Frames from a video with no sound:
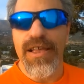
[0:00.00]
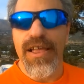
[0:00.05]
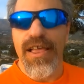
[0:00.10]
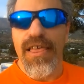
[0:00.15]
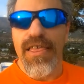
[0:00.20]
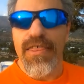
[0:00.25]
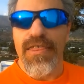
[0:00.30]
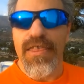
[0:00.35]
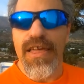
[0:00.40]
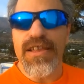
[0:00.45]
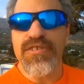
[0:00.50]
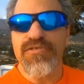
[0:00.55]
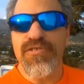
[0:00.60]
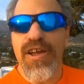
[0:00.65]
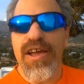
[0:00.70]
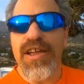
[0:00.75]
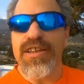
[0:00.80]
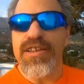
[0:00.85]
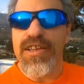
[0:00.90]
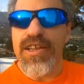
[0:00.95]
That's right,
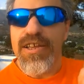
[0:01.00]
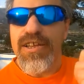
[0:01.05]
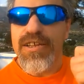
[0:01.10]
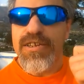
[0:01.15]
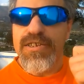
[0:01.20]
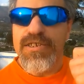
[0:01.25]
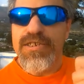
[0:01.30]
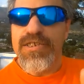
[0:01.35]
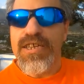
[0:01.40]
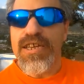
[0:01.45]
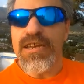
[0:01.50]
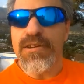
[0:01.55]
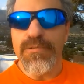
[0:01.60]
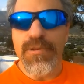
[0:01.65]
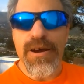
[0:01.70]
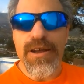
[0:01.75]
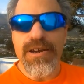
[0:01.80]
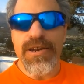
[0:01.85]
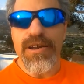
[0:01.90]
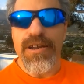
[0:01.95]
T1
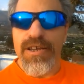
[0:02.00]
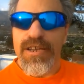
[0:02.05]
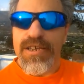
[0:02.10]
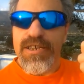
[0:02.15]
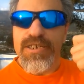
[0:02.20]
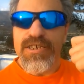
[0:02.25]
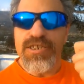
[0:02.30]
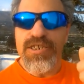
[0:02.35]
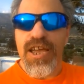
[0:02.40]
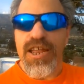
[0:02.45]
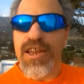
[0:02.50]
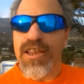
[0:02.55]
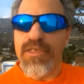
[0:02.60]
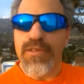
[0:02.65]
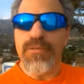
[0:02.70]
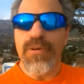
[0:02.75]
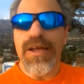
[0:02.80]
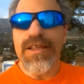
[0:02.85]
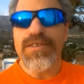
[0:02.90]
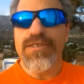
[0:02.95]
shedding the
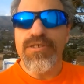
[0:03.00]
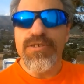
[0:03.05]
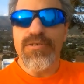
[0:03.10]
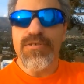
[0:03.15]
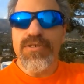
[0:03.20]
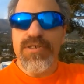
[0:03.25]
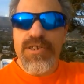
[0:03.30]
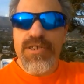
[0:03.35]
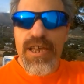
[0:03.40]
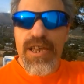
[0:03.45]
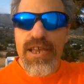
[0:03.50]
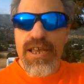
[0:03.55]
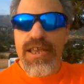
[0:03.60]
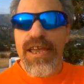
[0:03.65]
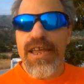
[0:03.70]
wetsuits, getting